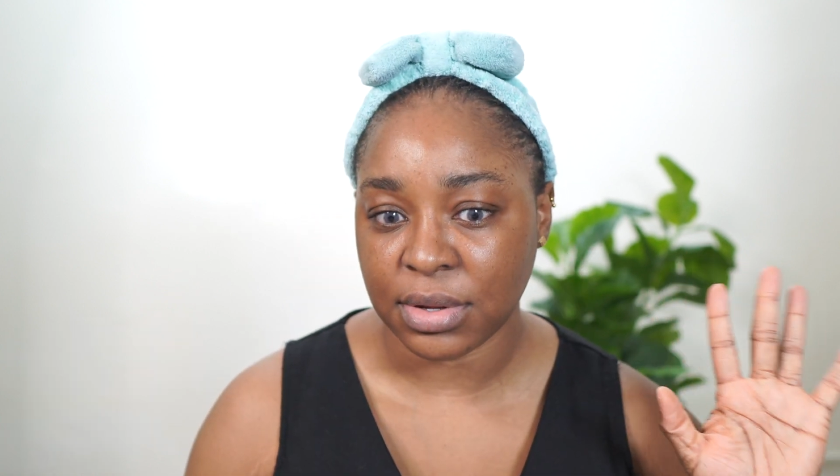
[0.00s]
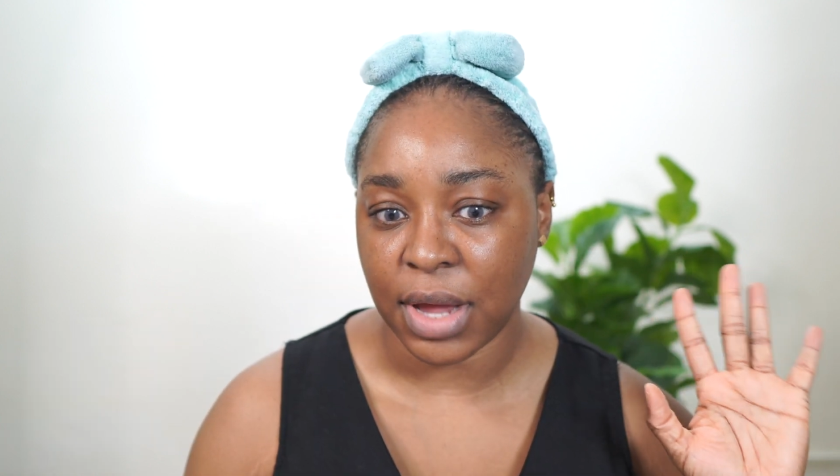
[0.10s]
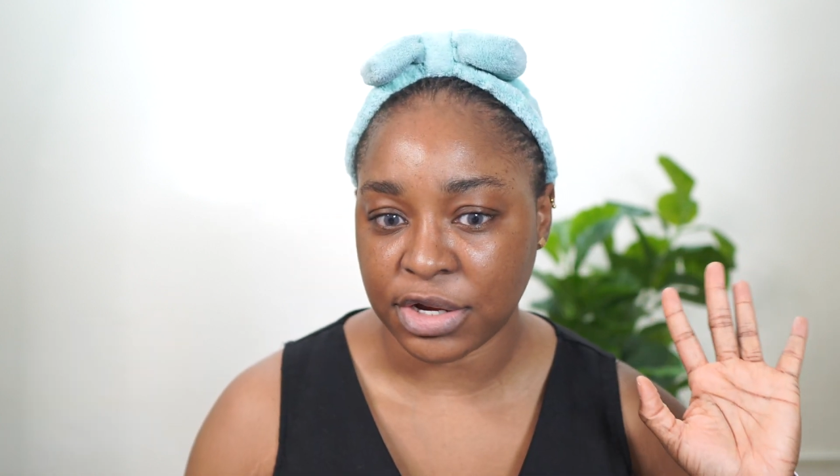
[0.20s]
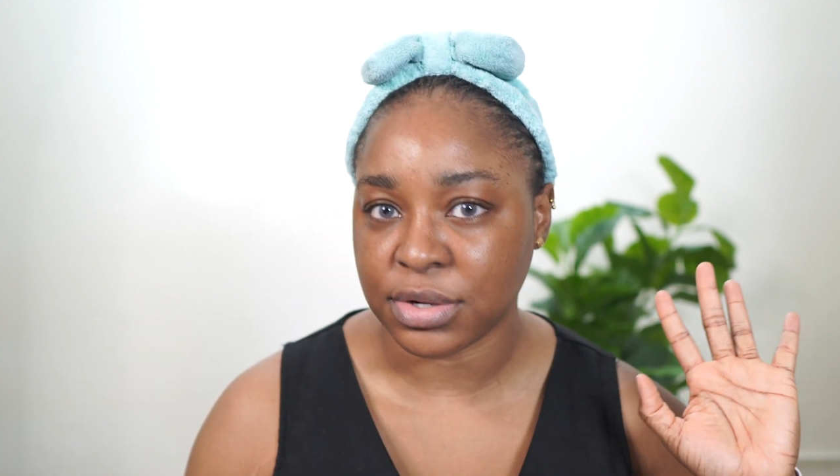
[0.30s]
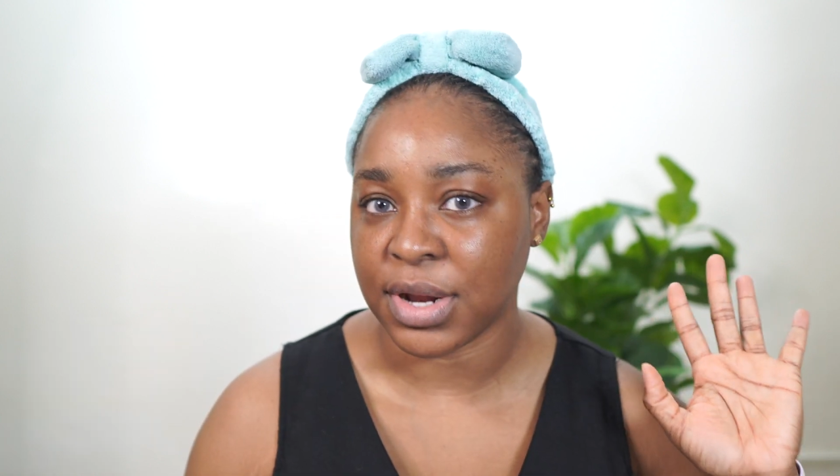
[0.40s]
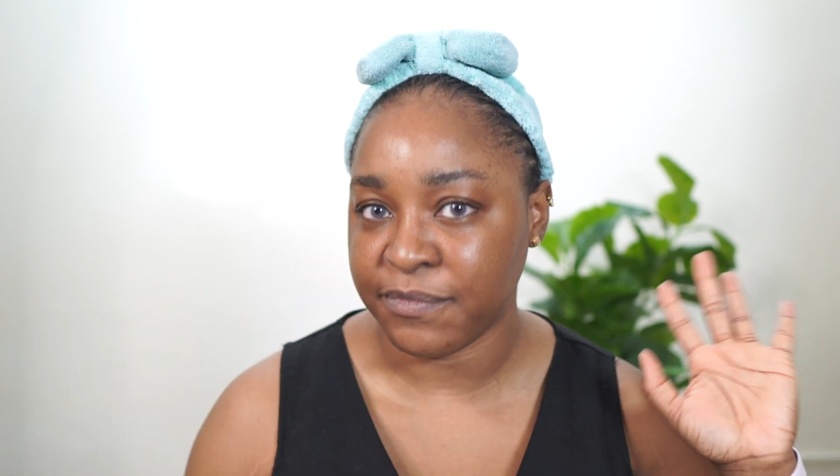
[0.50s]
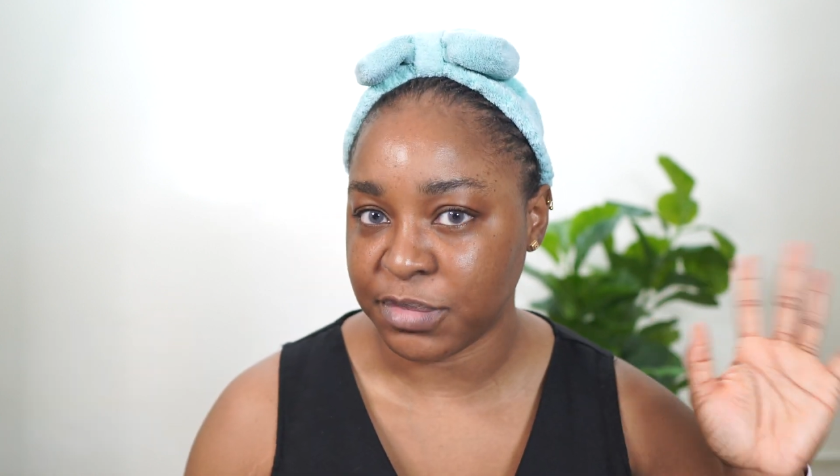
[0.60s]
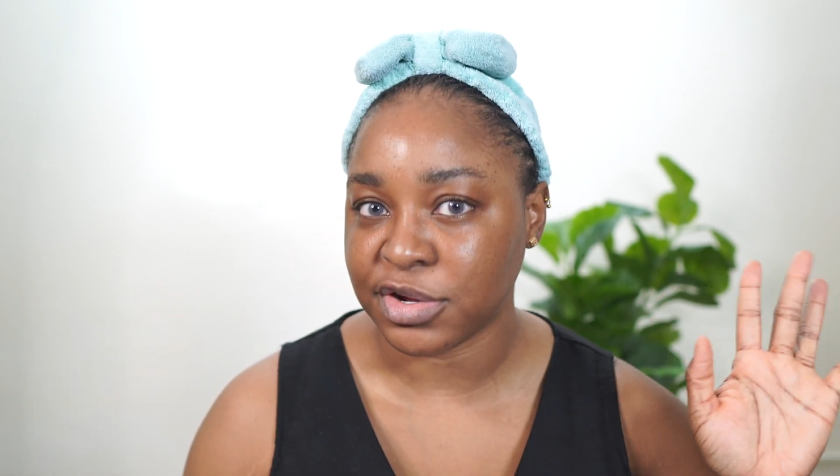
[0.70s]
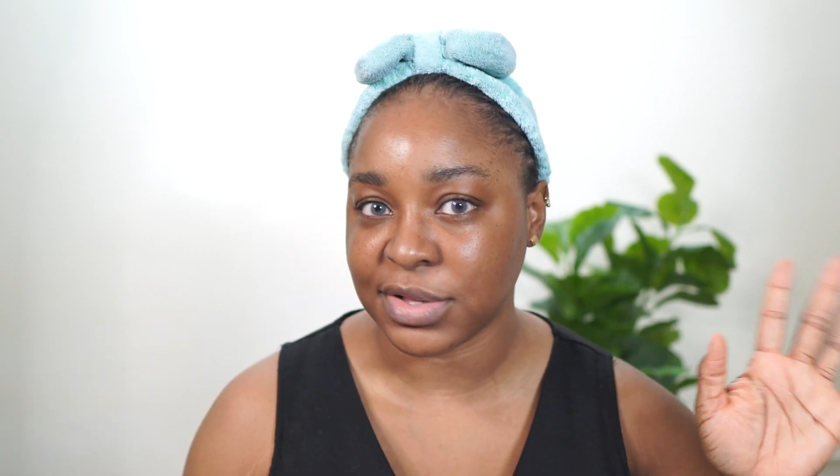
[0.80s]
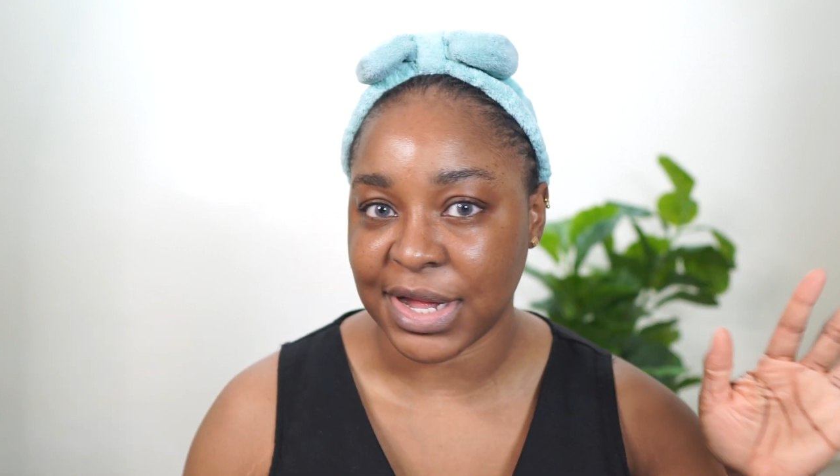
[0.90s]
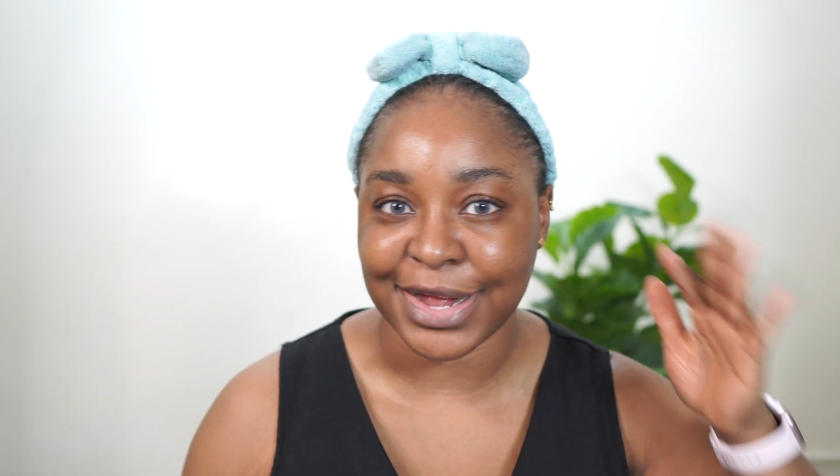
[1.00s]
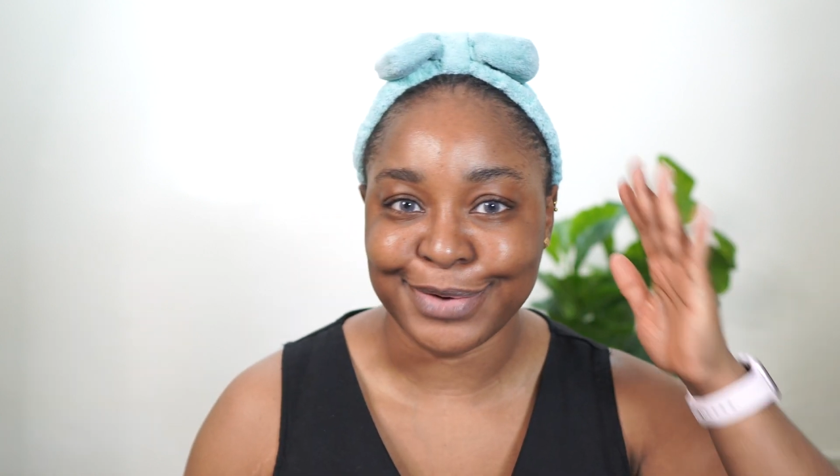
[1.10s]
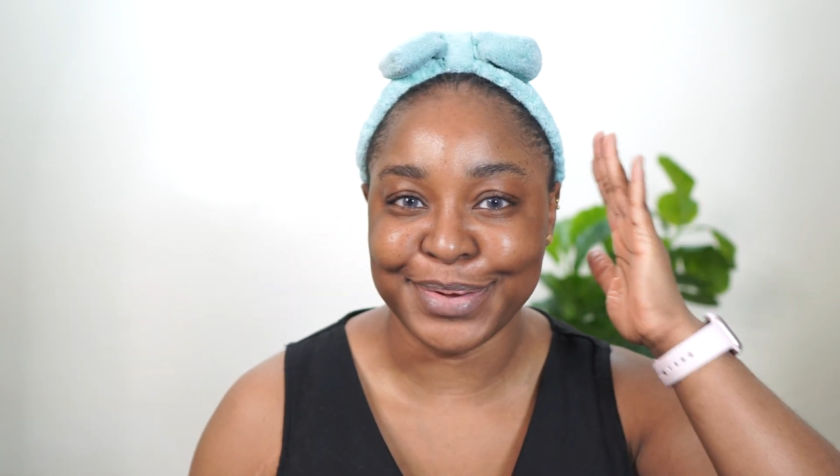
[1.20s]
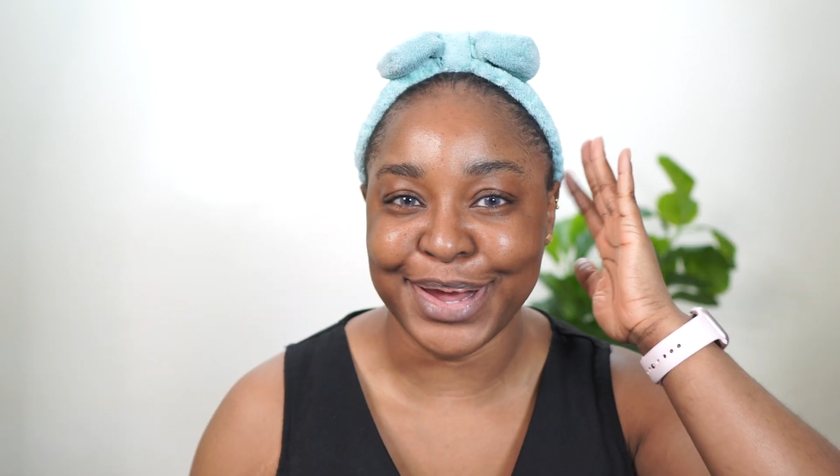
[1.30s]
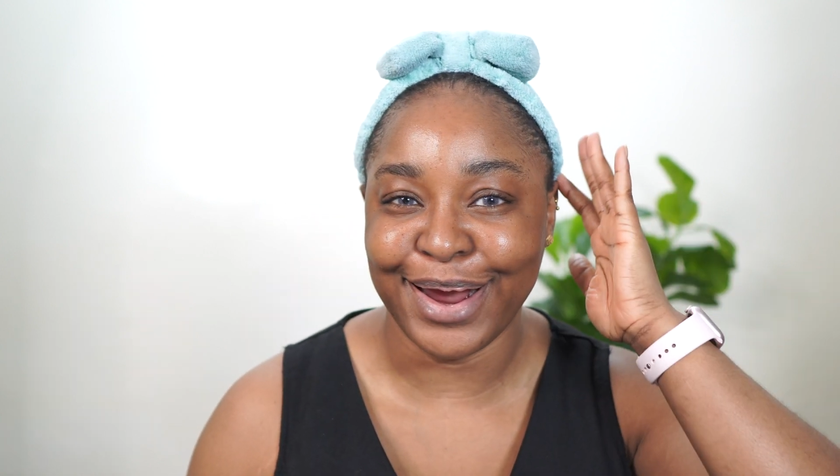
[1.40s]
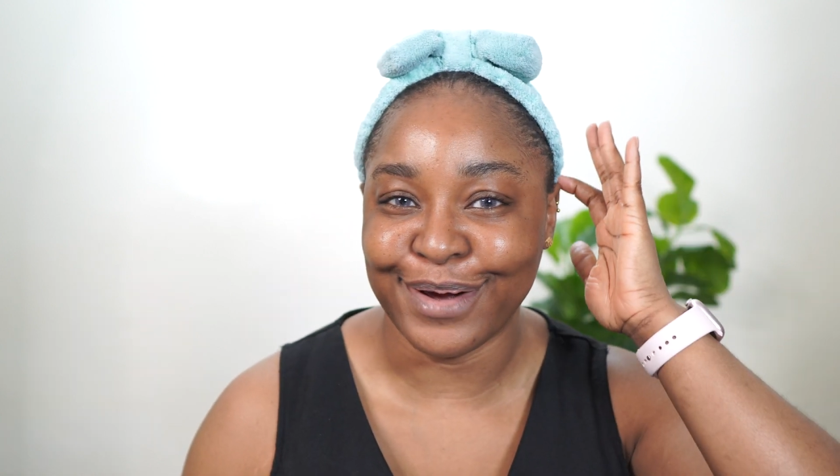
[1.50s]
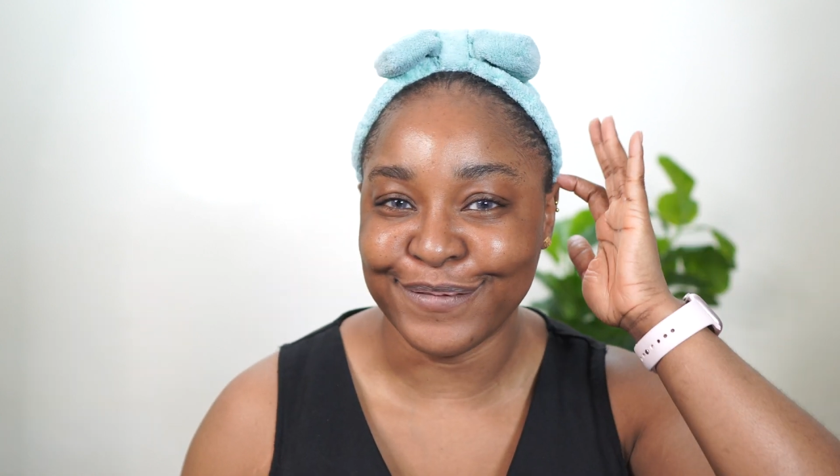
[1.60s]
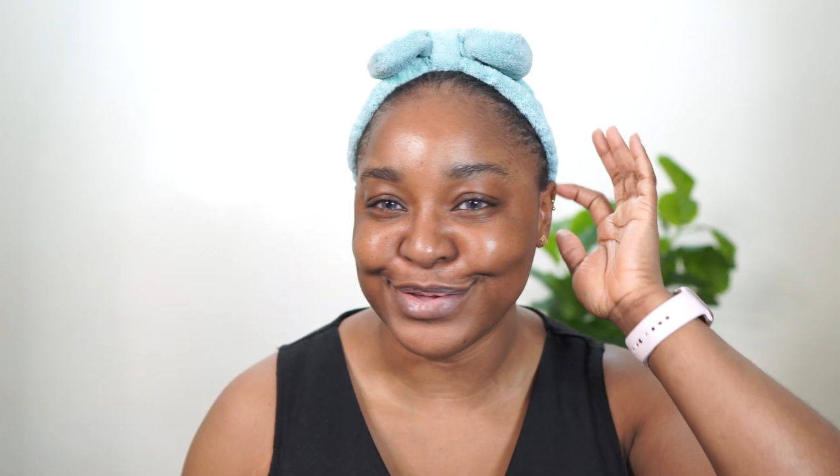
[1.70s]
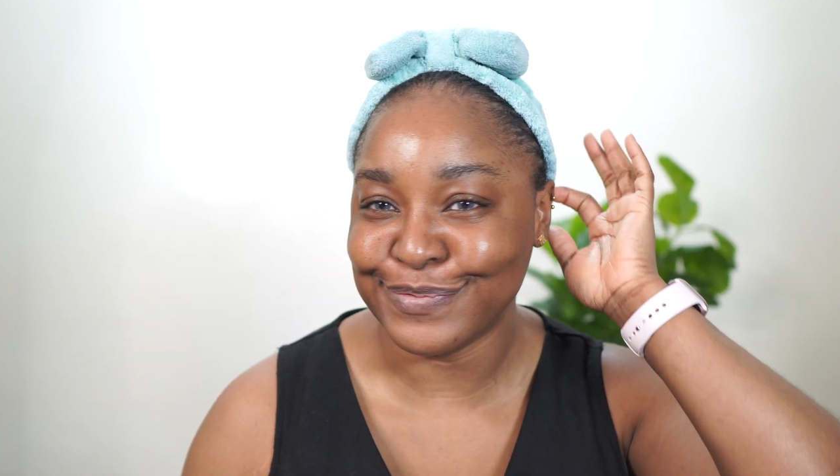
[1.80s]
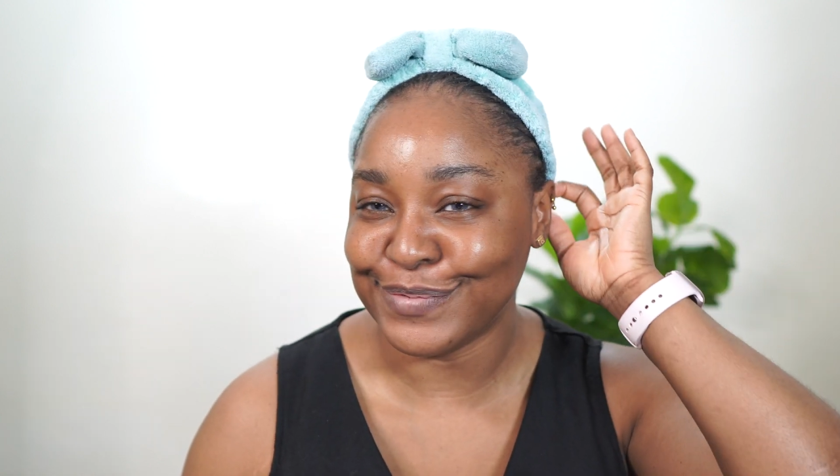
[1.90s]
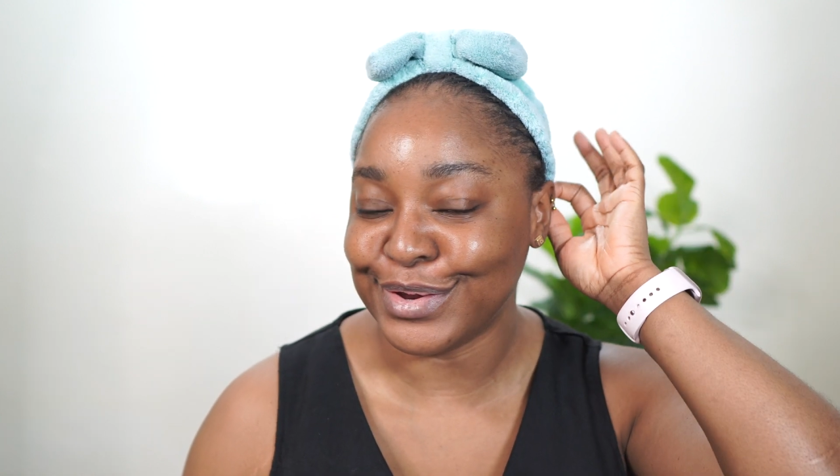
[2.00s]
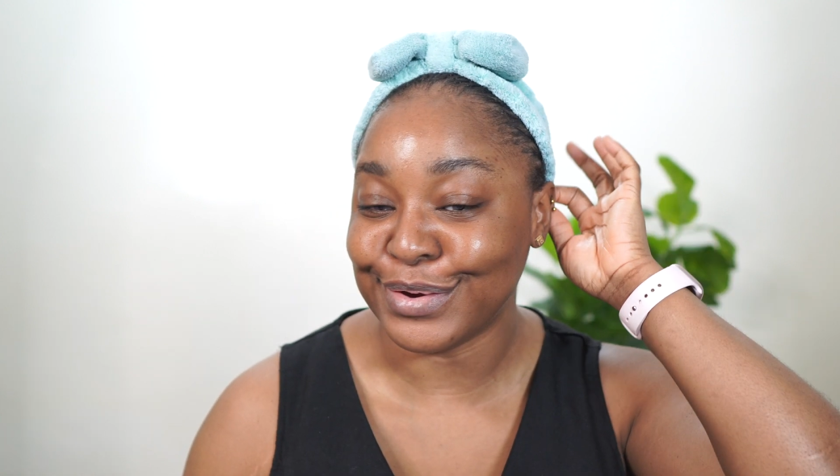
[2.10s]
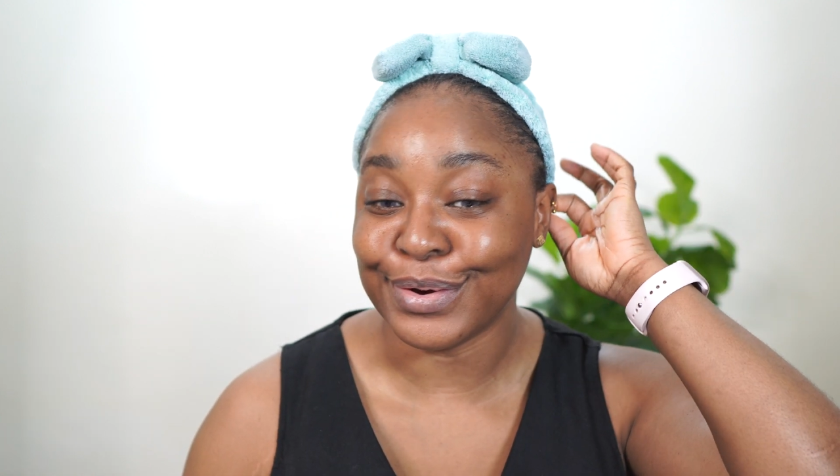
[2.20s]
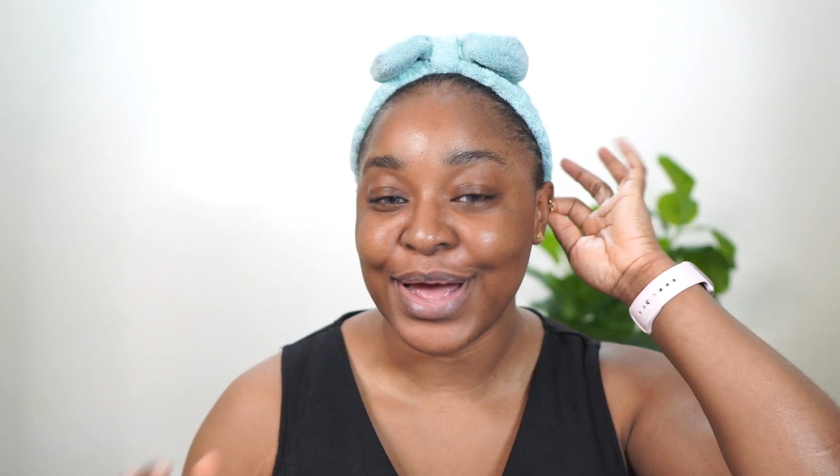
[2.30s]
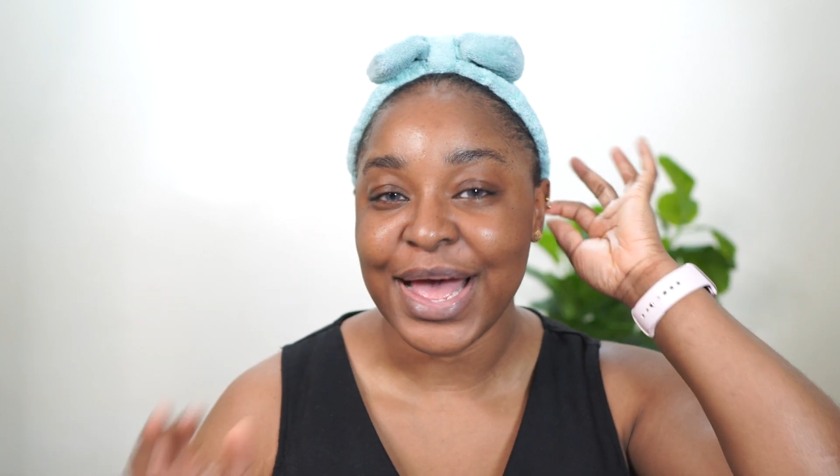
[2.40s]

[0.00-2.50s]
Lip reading: I should have mentioned that at the beginning of this video,